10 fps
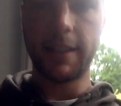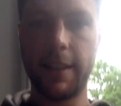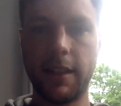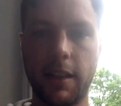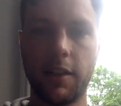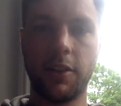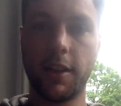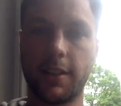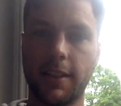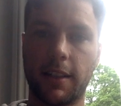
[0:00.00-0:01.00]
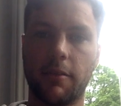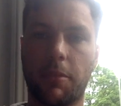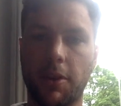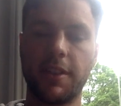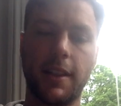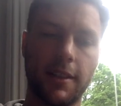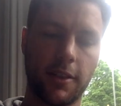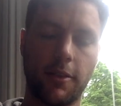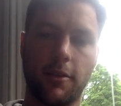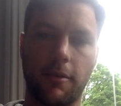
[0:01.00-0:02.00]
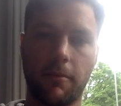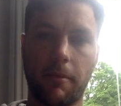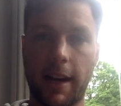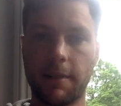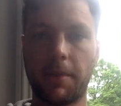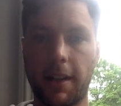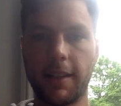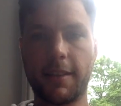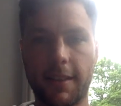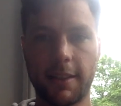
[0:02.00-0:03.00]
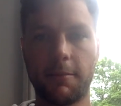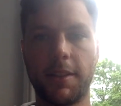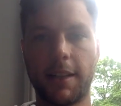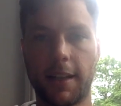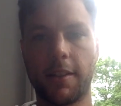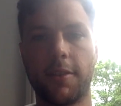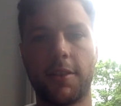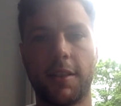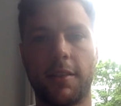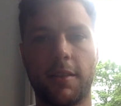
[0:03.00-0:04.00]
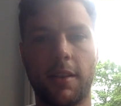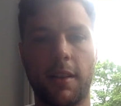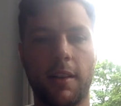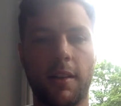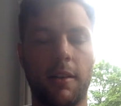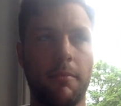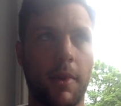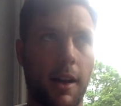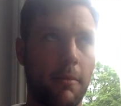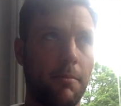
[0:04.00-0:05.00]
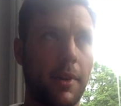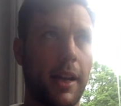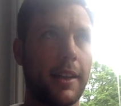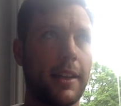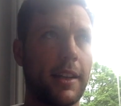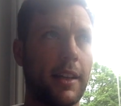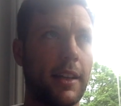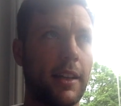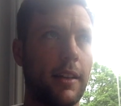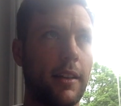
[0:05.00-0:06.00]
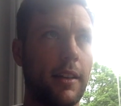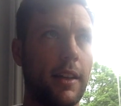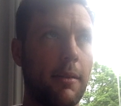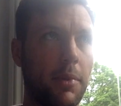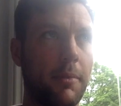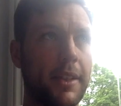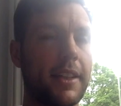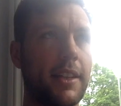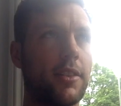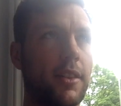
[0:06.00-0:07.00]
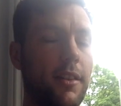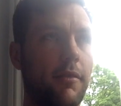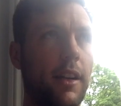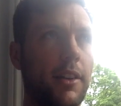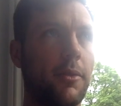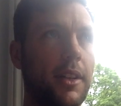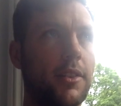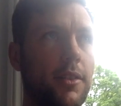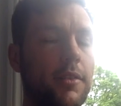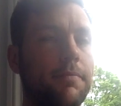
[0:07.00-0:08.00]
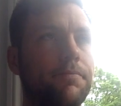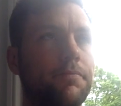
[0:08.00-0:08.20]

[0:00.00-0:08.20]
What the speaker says: the nursing process, so ADPI, assessment, diagnosis, planning, implementation and evaluation,